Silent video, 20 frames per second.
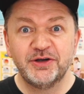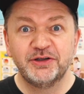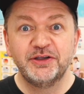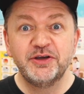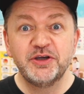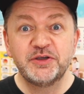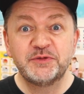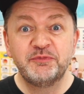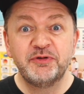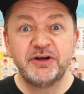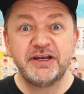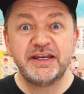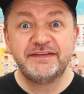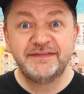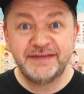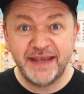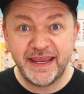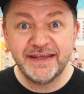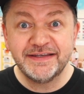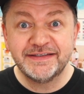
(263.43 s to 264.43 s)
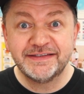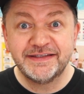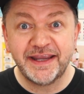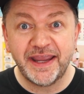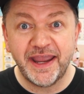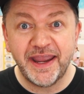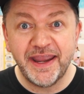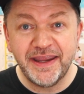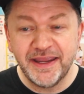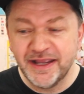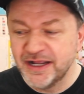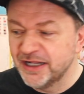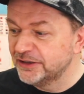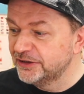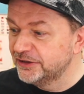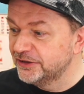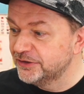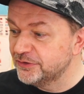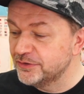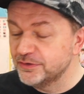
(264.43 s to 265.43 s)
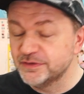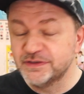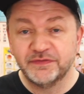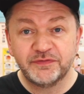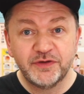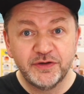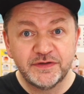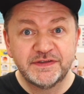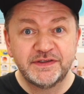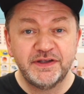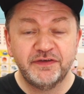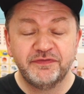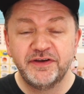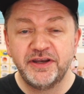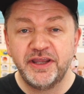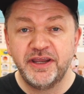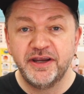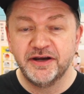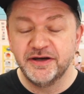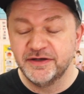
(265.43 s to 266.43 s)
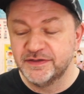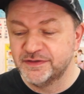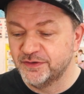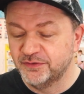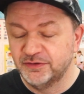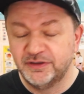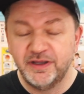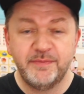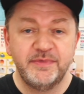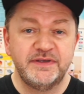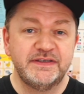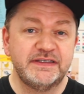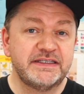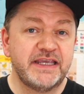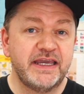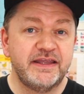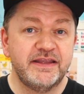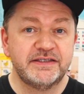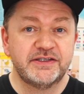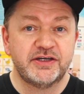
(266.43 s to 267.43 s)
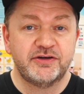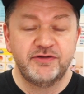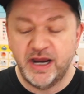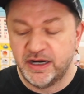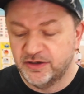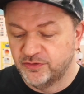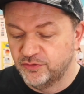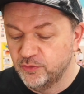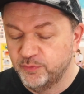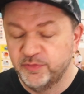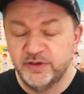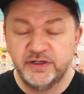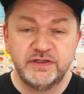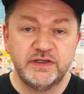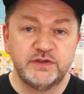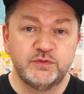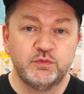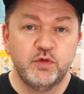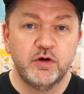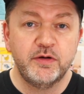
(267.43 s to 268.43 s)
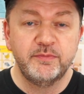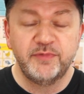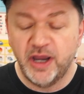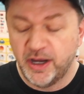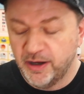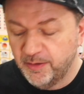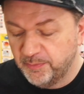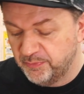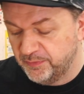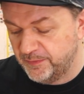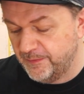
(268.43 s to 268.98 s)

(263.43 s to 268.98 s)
it looks pretty tasty, eh? Loads of good stuff in here. So let me just get this cracked open. I just warmed it up.